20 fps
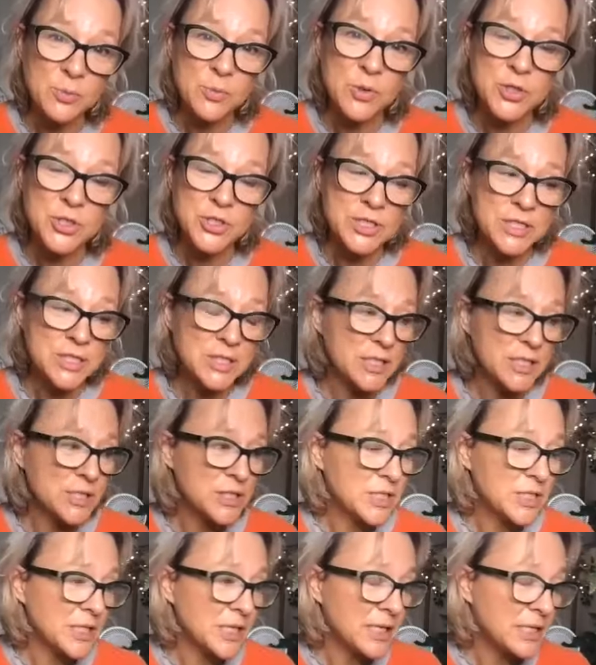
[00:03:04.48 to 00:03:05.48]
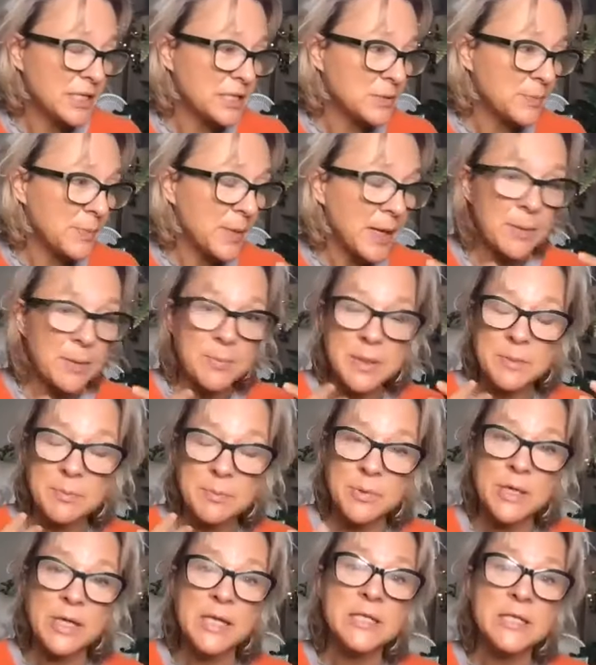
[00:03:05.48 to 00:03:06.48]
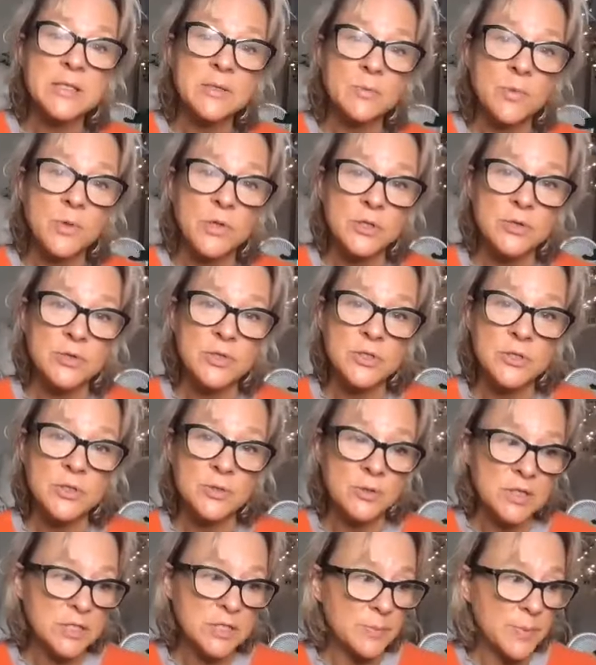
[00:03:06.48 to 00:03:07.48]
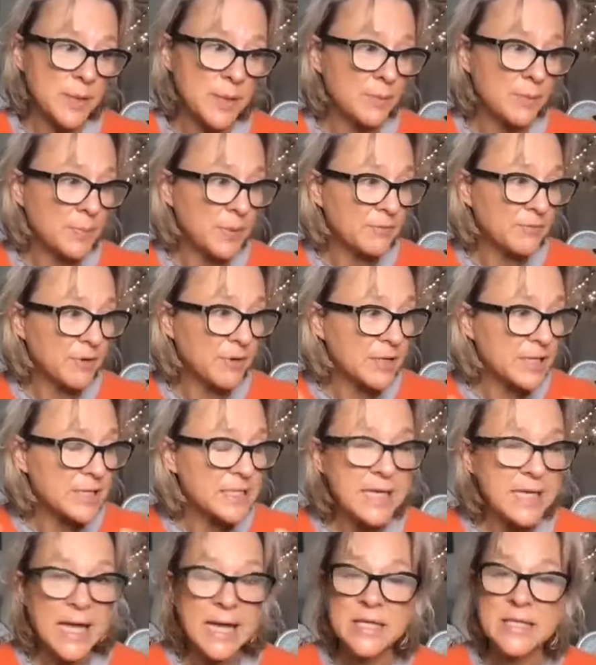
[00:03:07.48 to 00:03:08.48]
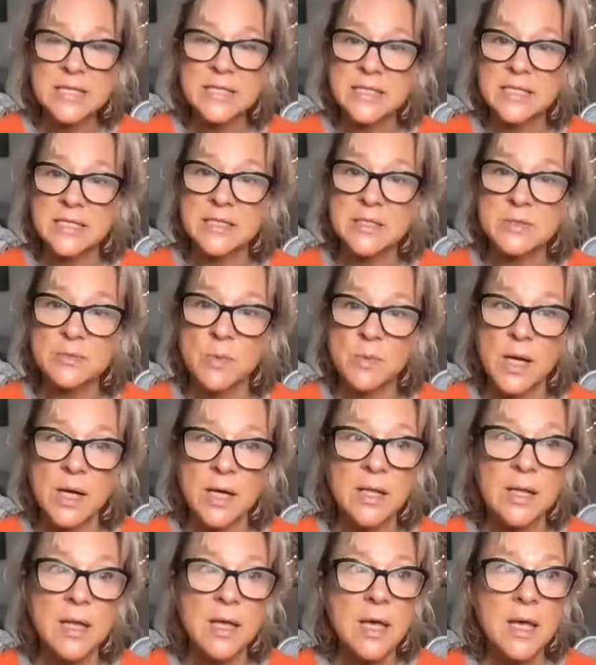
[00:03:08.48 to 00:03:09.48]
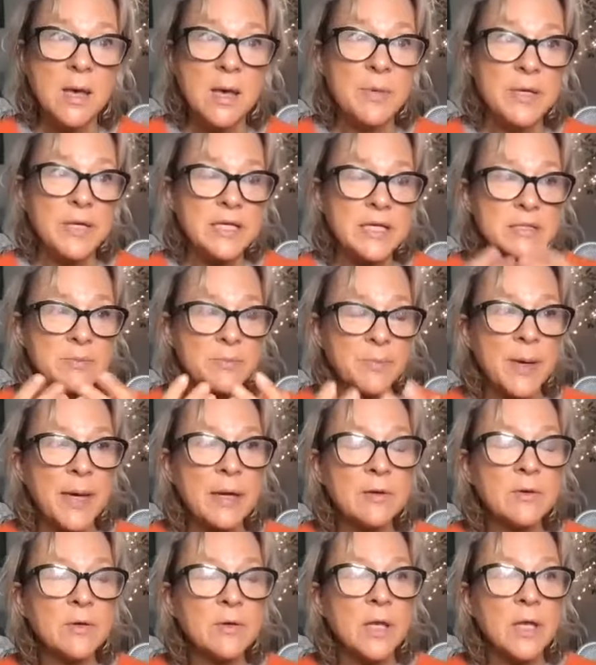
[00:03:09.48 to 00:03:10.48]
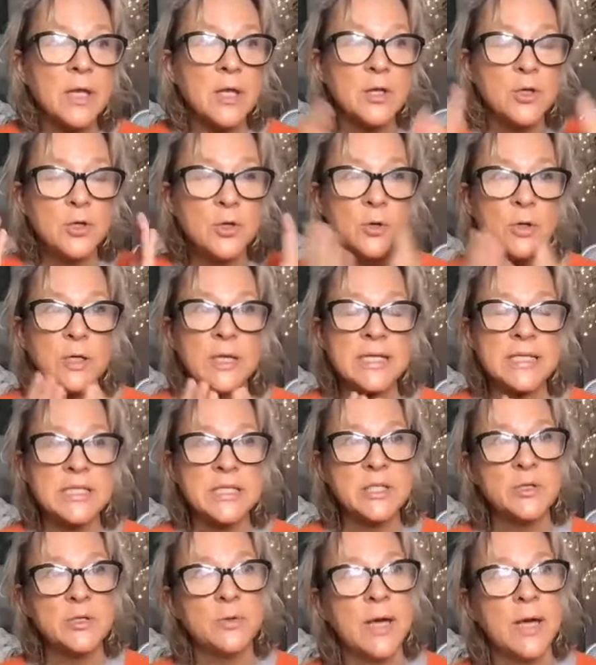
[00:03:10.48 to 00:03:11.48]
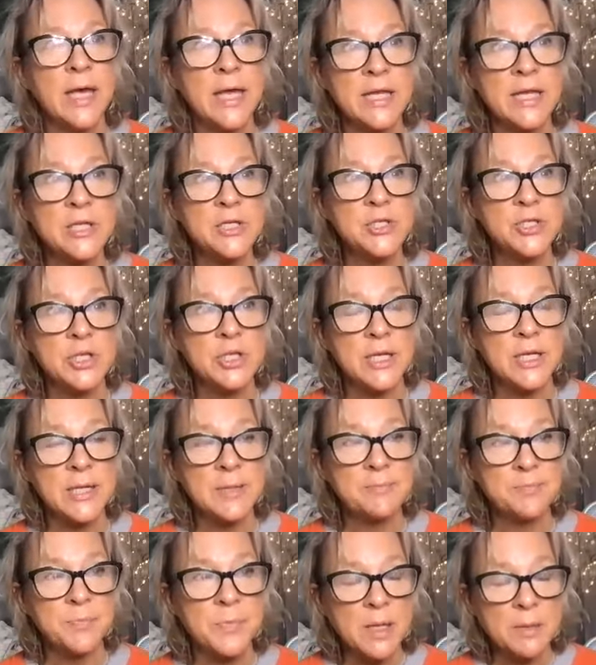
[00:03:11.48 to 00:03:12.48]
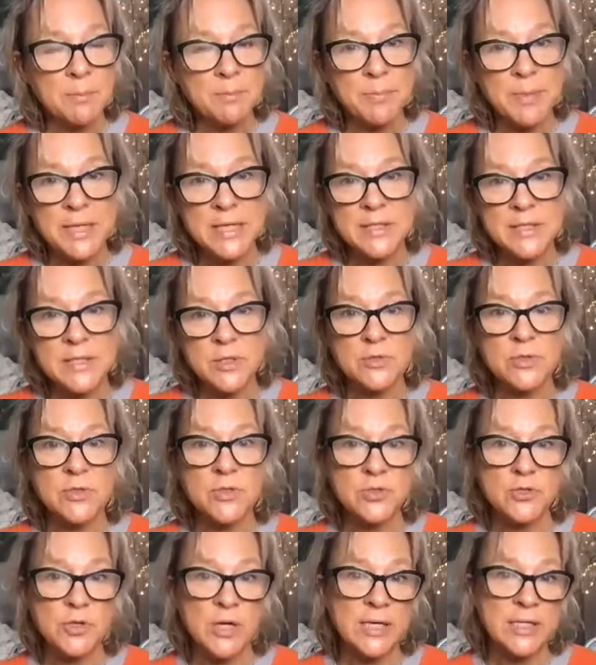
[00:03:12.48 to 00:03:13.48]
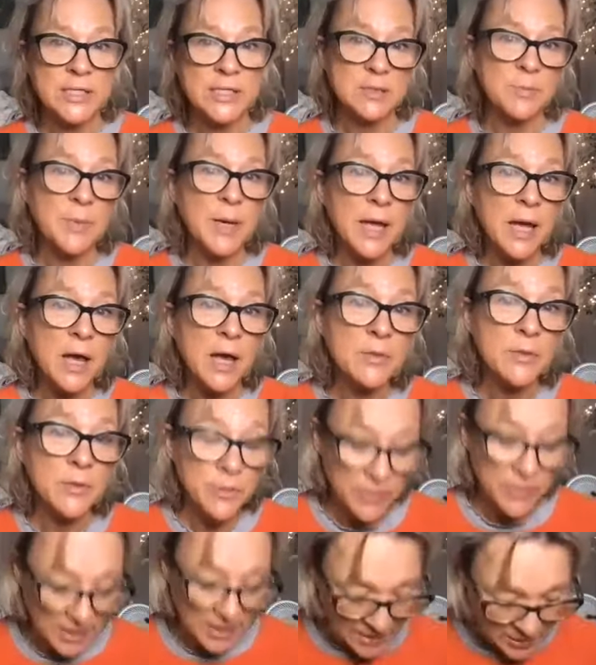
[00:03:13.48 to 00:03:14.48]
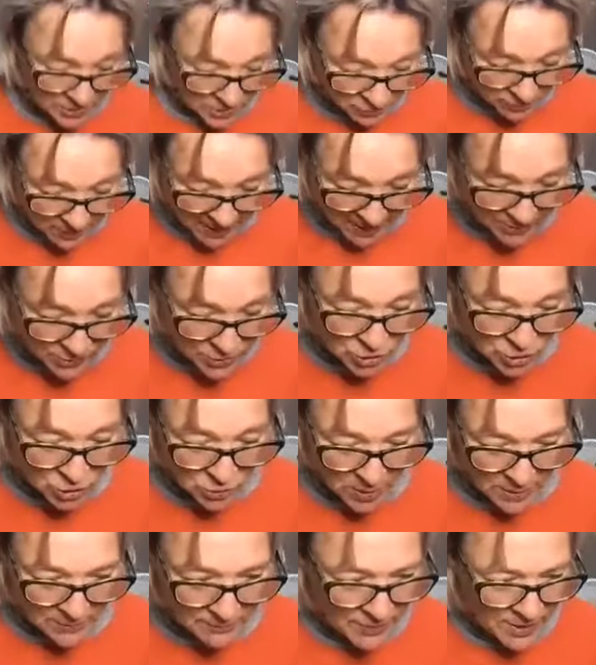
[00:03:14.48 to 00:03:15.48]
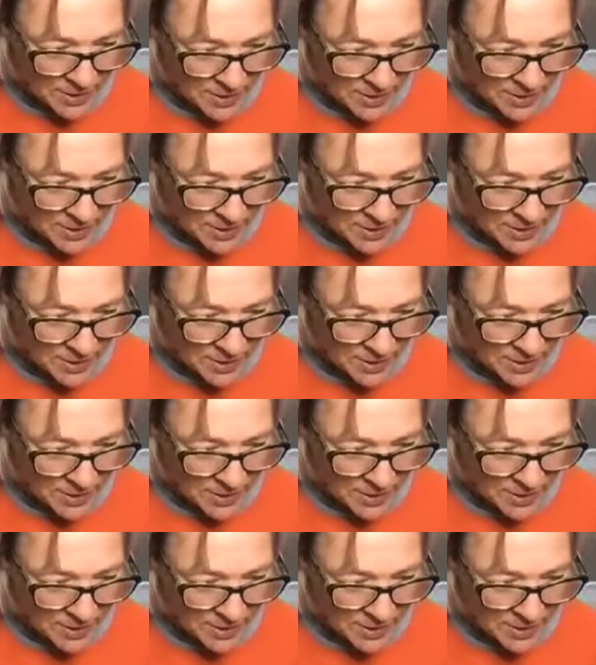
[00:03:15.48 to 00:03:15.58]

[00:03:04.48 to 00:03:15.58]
at what she does. It is about being brilliant at what you do. It's about being very talented as well. But it's about not letting your energy be so distracted by other things around you and